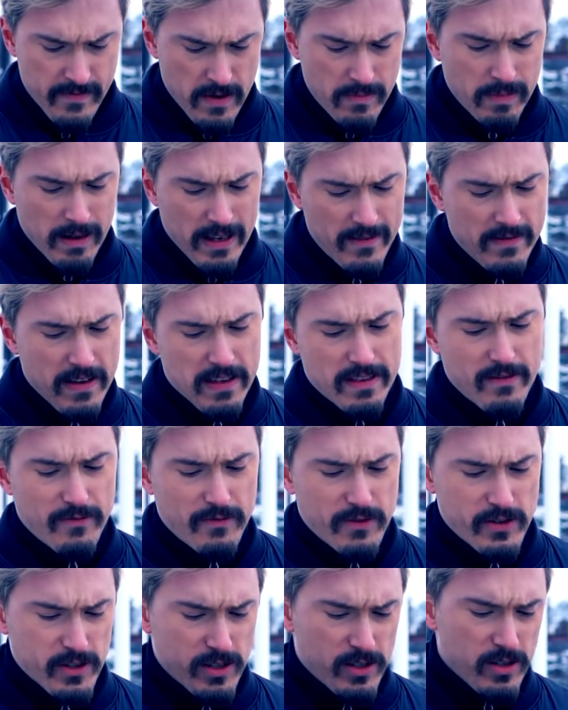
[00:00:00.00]
believe that the
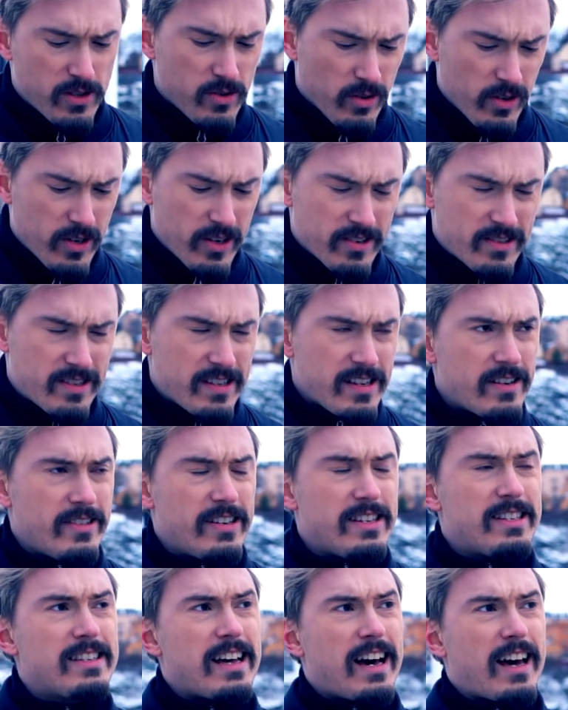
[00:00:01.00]
first tutorial
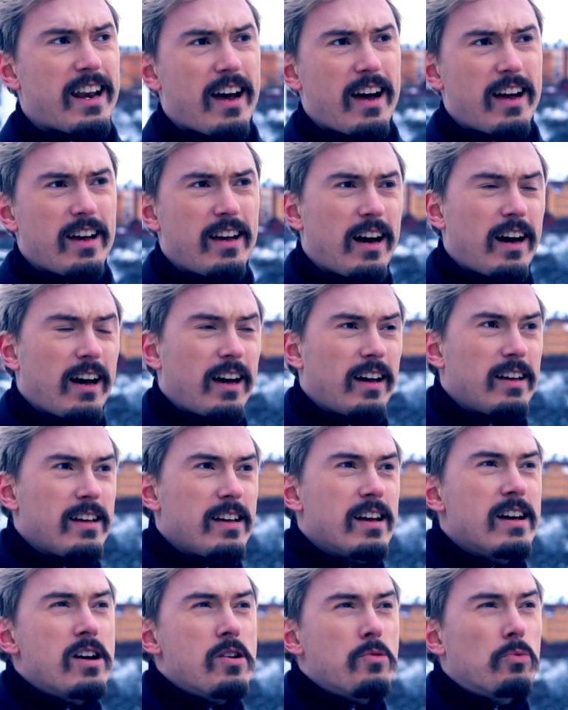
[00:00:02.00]
series that
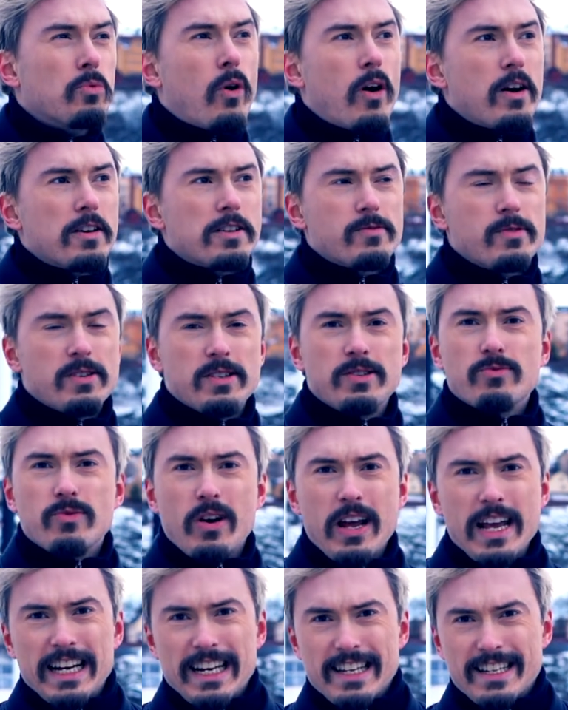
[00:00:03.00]
I watched was
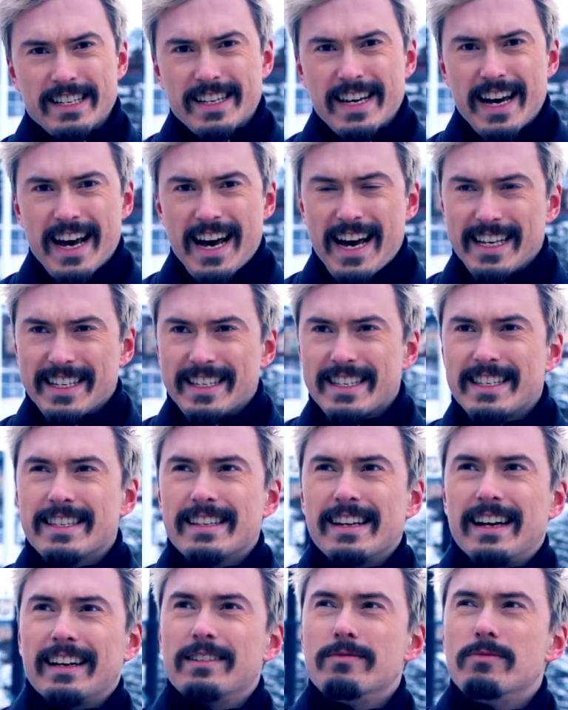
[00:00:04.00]
Rails
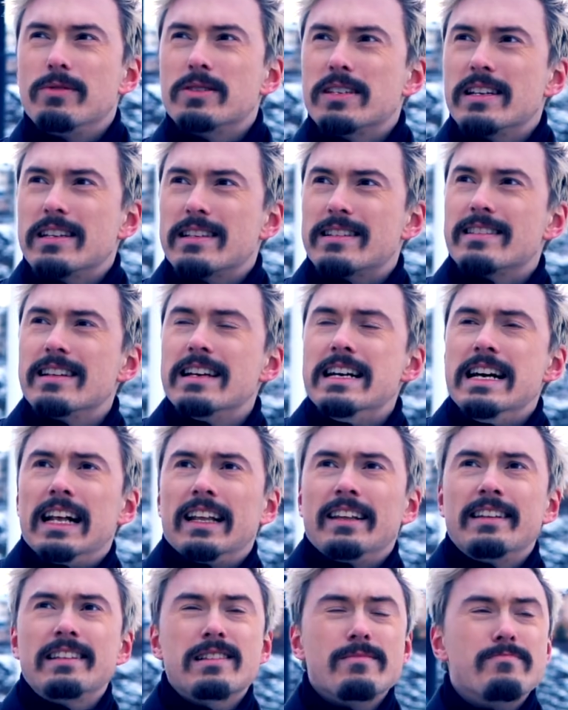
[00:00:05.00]
Cast. Like it was
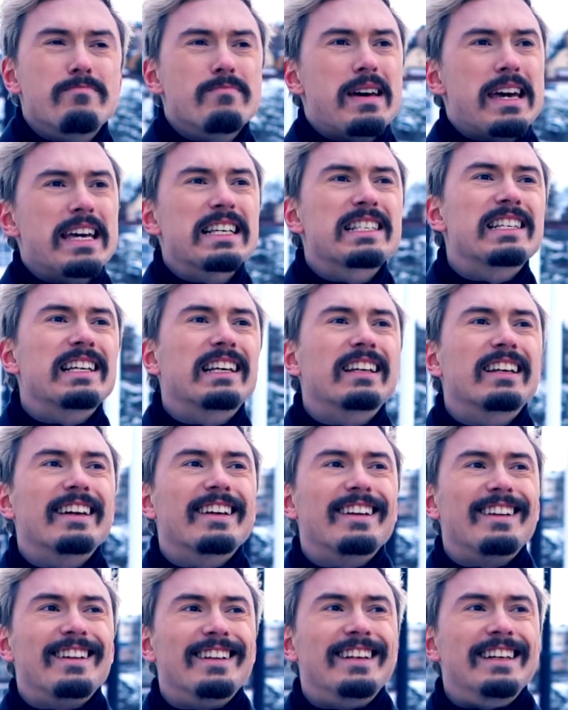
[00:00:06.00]
these amazing
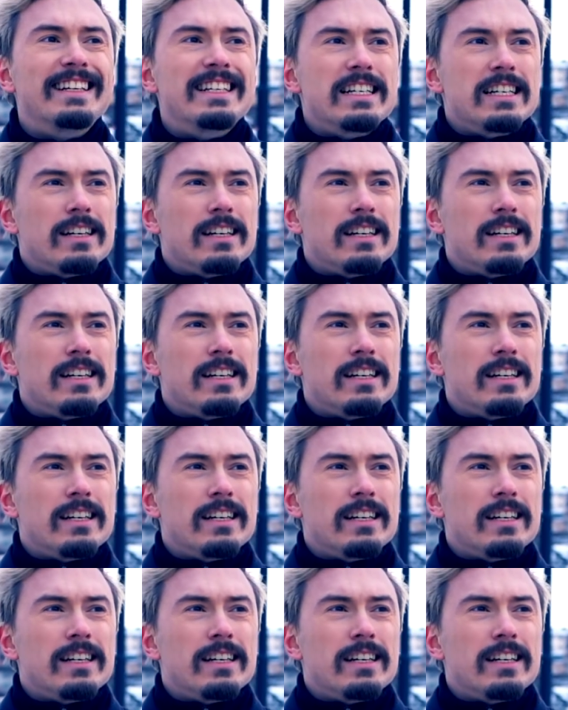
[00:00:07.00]
little